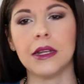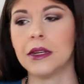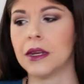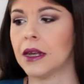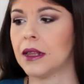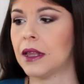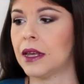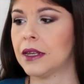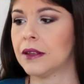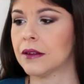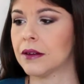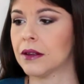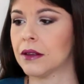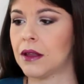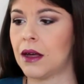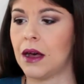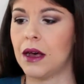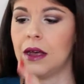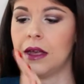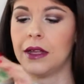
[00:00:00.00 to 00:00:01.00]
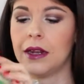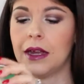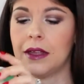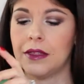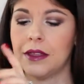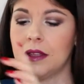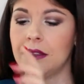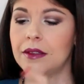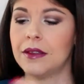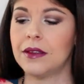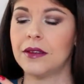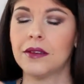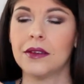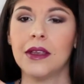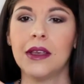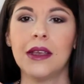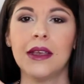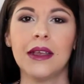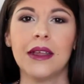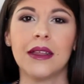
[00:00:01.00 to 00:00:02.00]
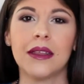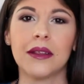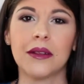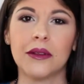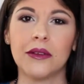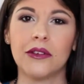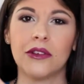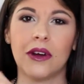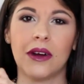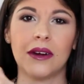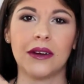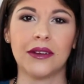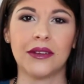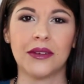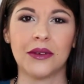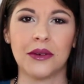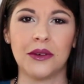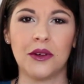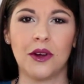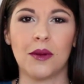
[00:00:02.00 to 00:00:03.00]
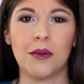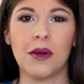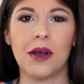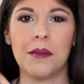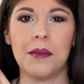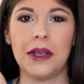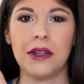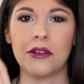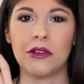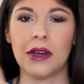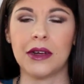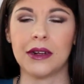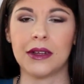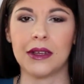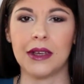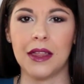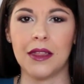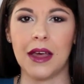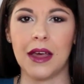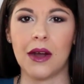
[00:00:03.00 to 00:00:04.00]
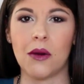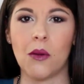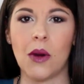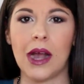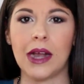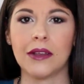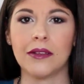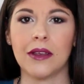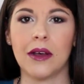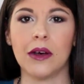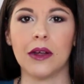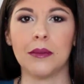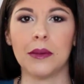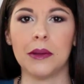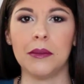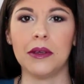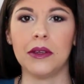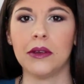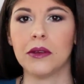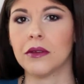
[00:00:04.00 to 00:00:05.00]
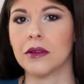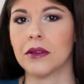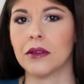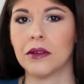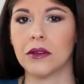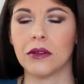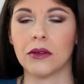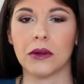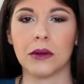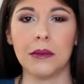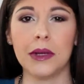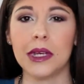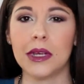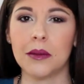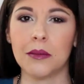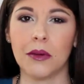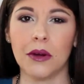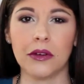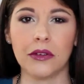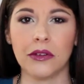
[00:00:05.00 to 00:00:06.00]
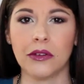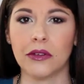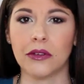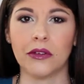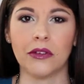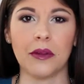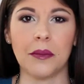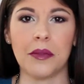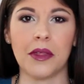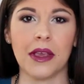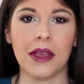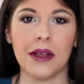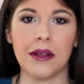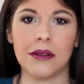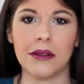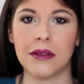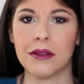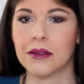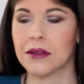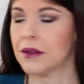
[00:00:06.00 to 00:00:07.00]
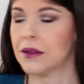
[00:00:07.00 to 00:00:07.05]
I liked it a lot, and I think this little jar is so adorable. I may try to get that wax out and maybe use it to store makeup brushes or something else.